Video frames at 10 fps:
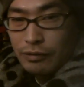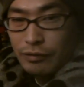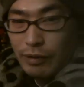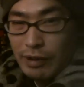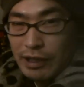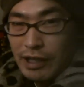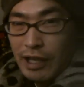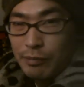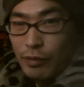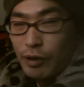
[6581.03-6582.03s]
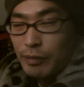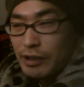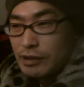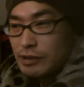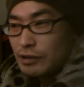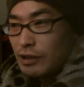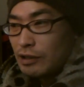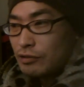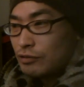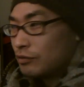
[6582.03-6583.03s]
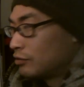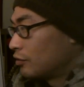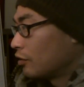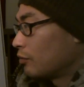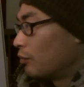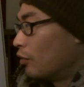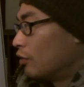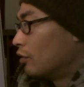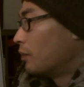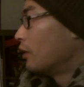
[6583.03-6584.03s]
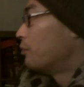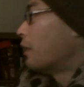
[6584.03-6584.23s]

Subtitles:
we have like 10 more minutes. Let's talk more about